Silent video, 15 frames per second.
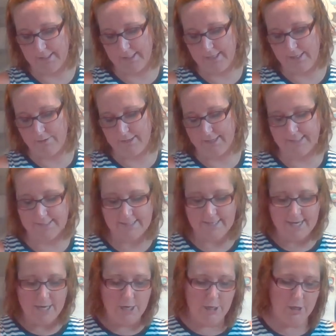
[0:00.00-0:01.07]
Anyways,
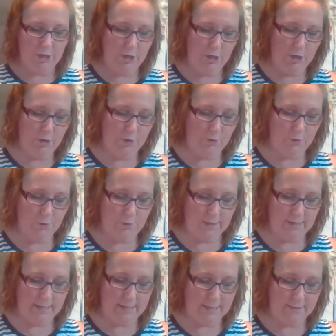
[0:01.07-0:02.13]
you
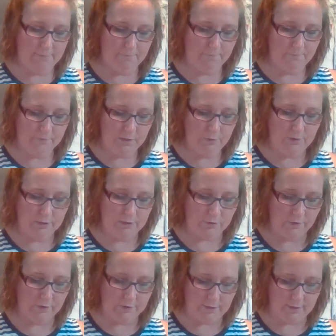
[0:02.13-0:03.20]
can
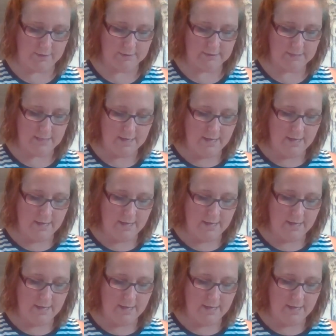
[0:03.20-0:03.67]
draw the dots.